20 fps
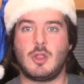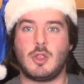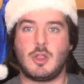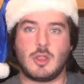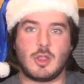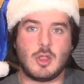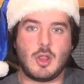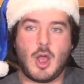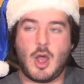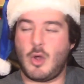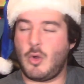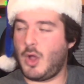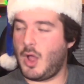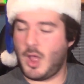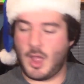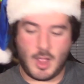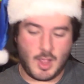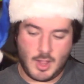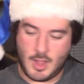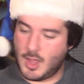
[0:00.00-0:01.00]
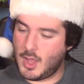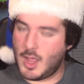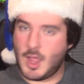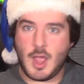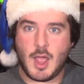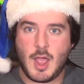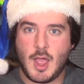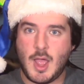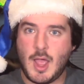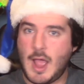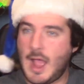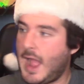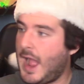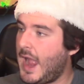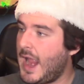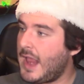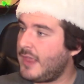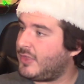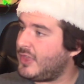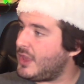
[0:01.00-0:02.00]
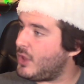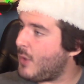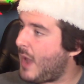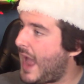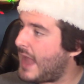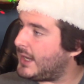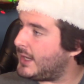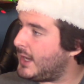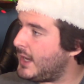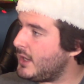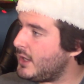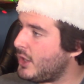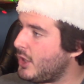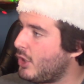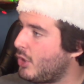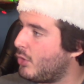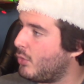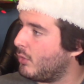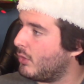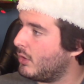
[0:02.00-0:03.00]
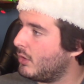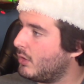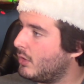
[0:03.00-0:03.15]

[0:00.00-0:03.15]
You know, I didn't think you had it in you!